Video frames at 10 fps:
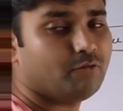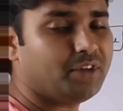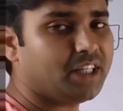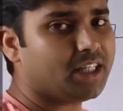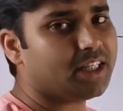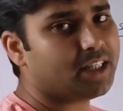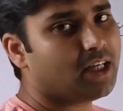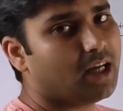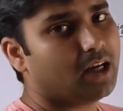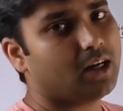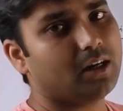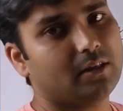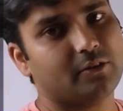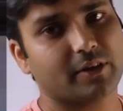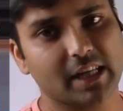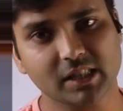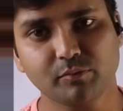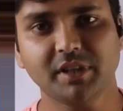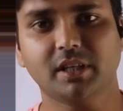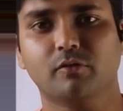we need a
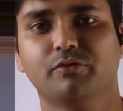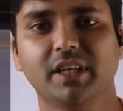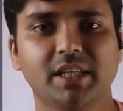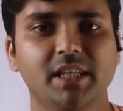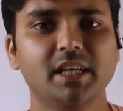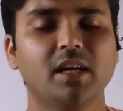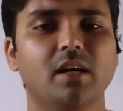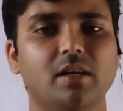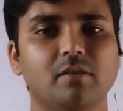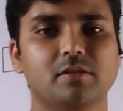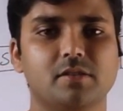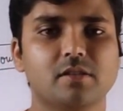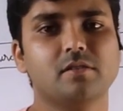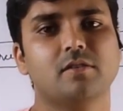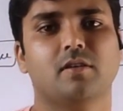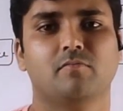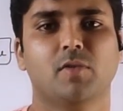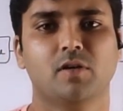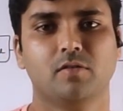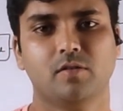transmitter, we need a system
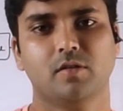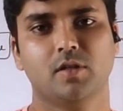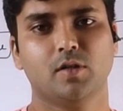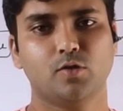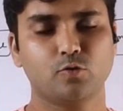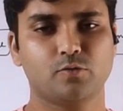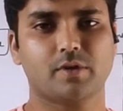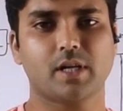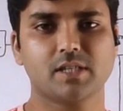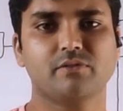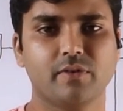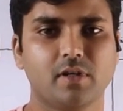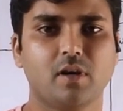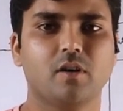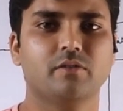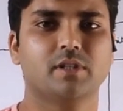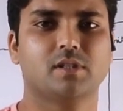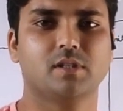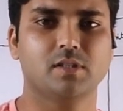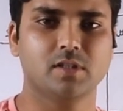to transfer our
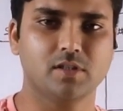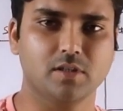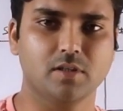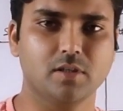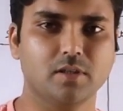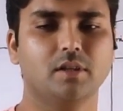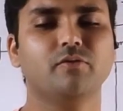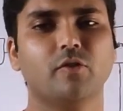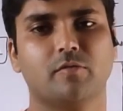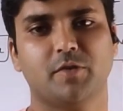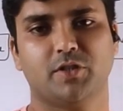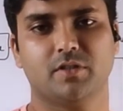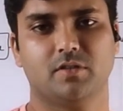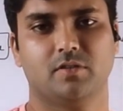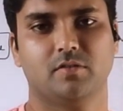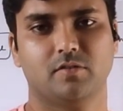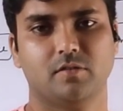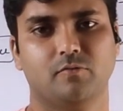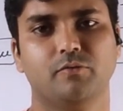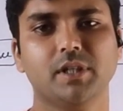information
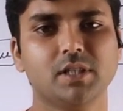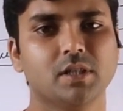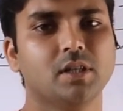which